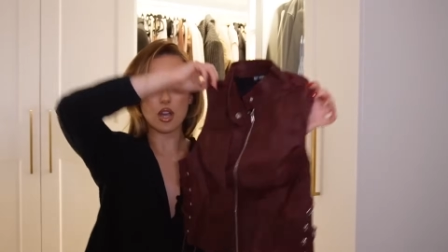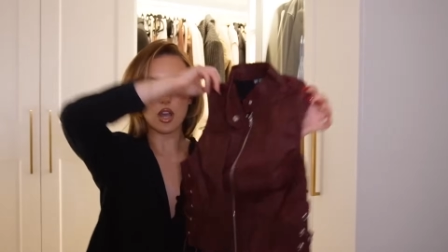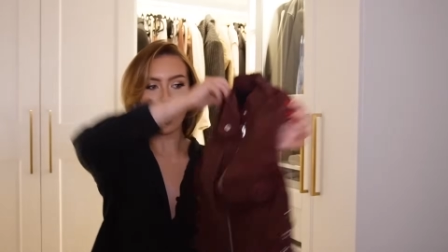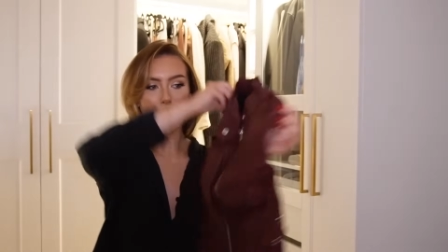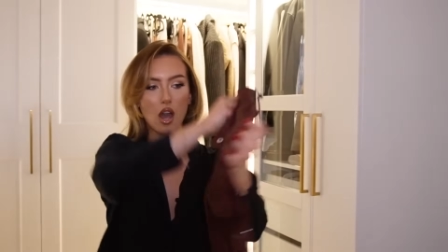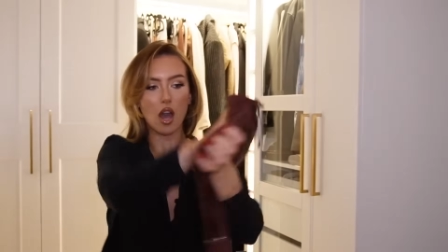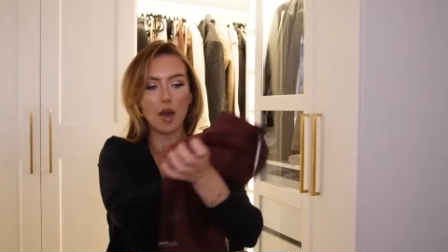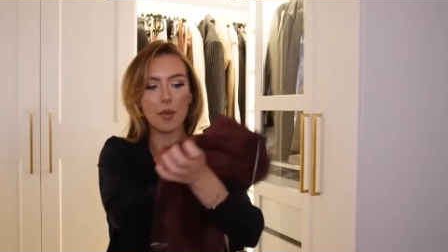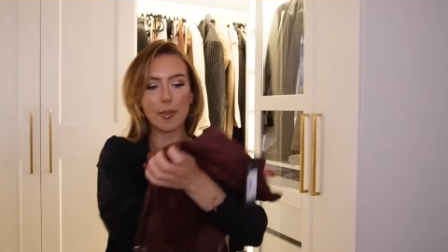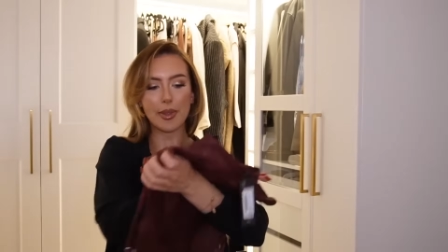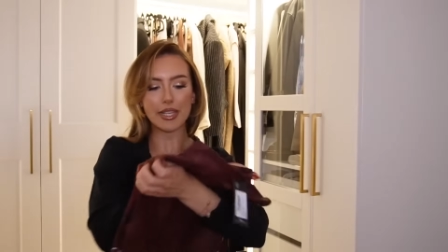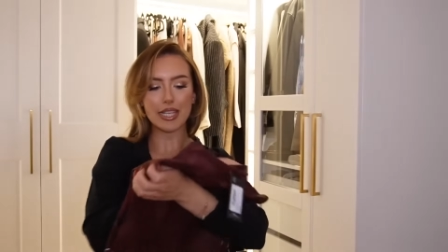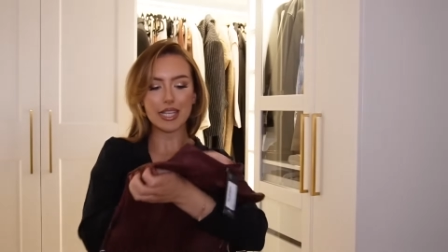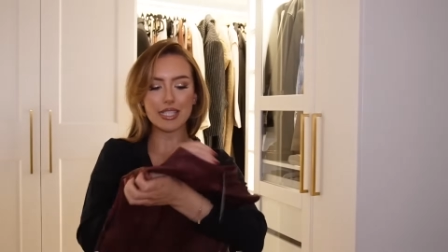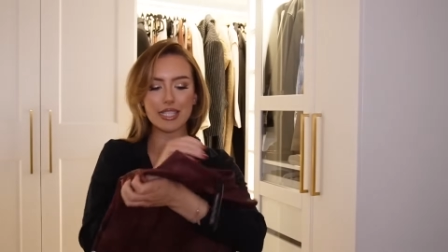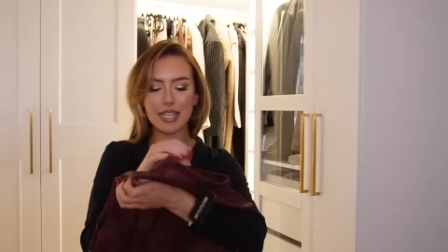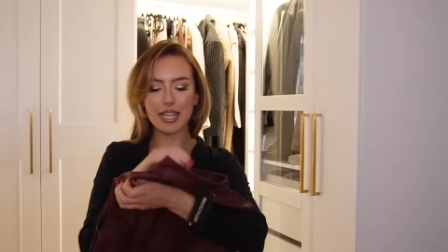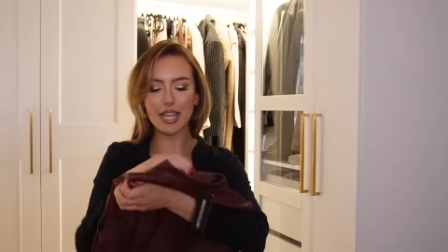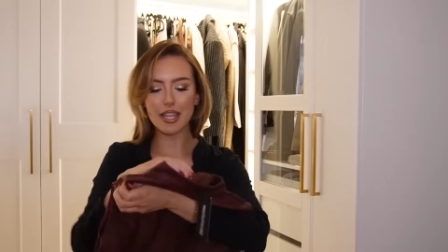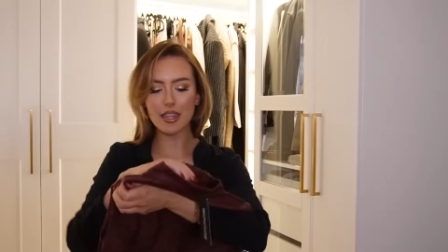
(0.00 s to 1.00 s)
top and I
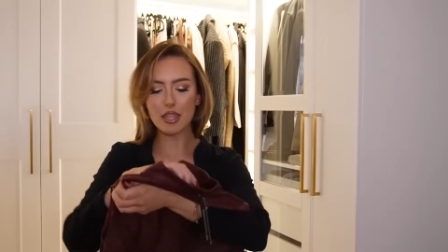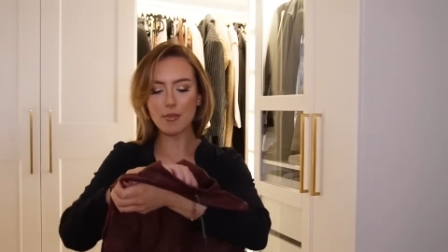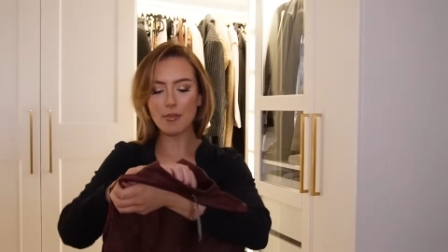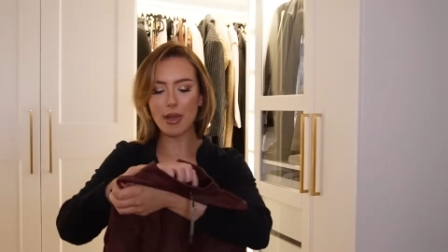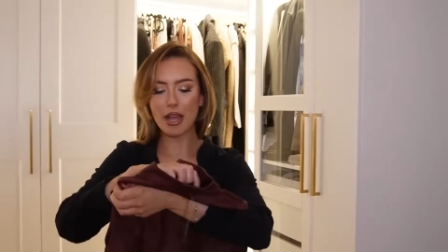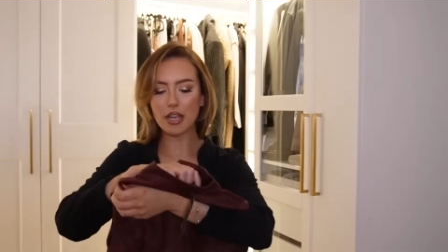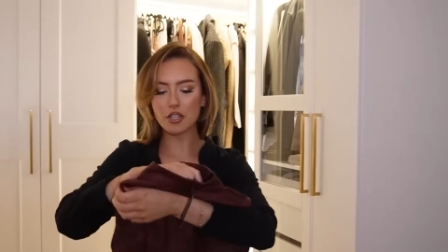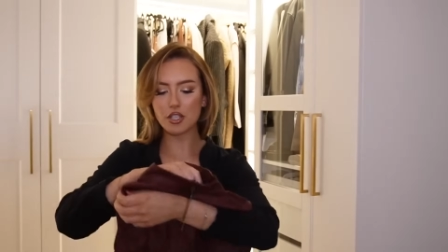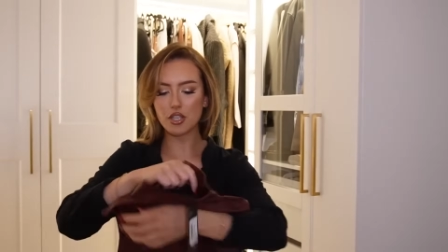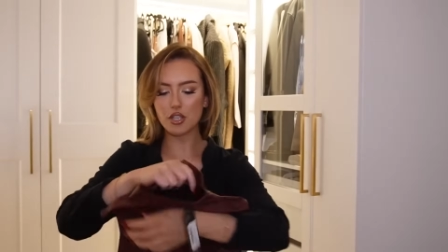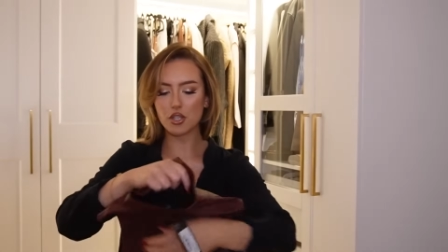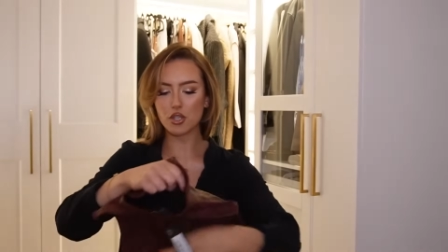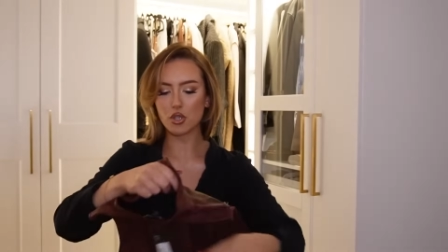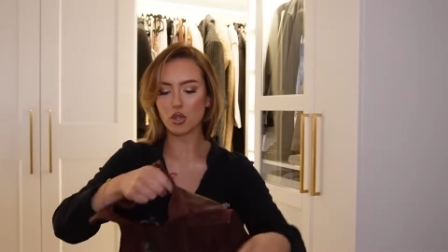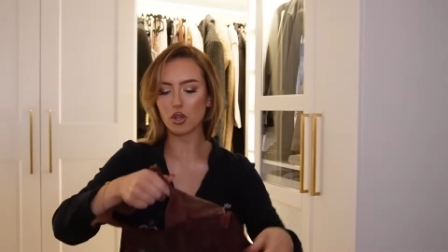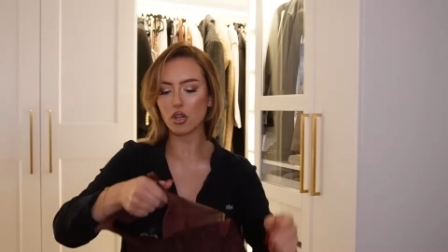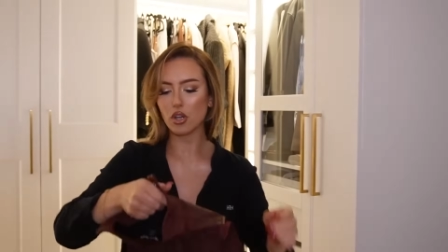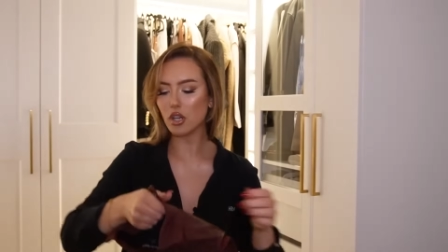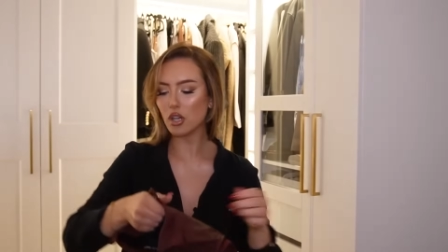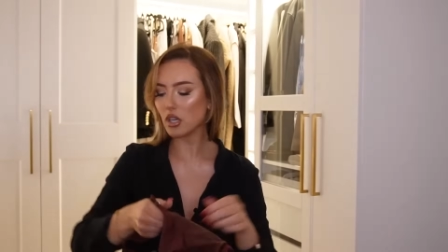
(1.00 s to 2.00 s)
did get the matching
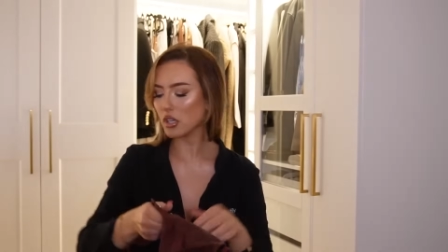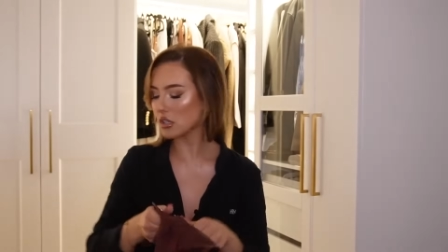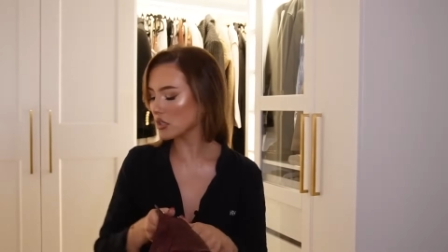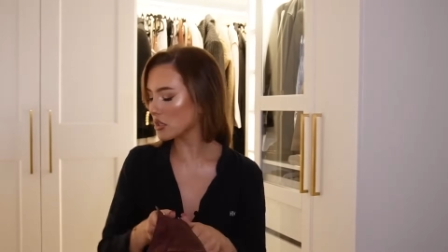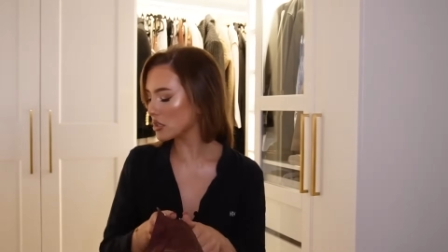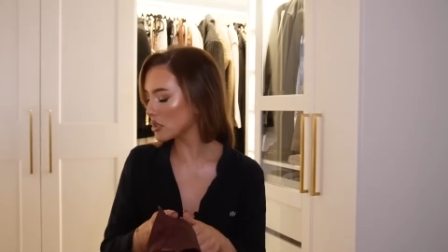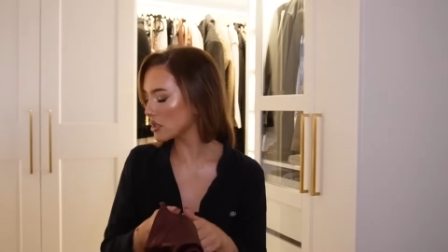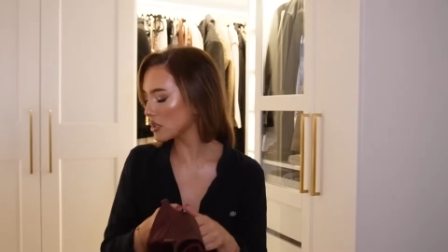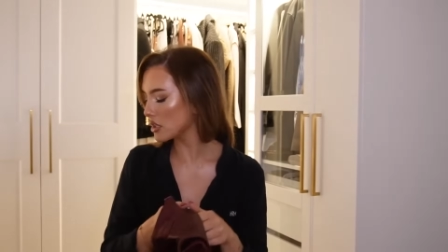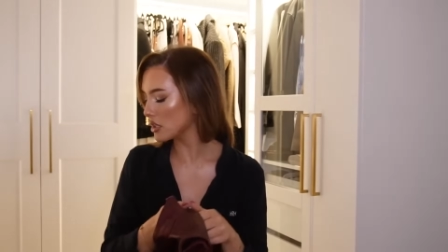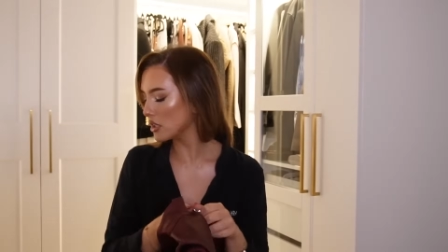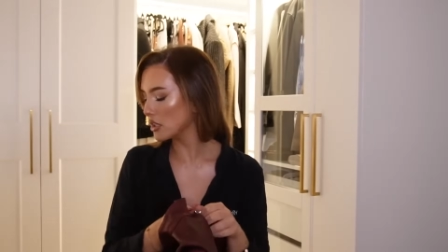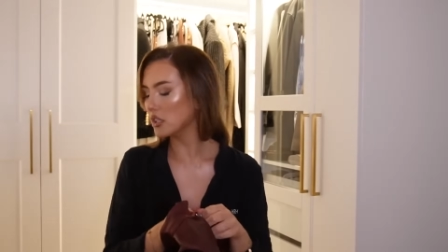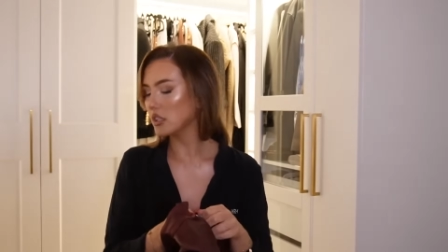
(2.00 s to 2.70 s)
shorts.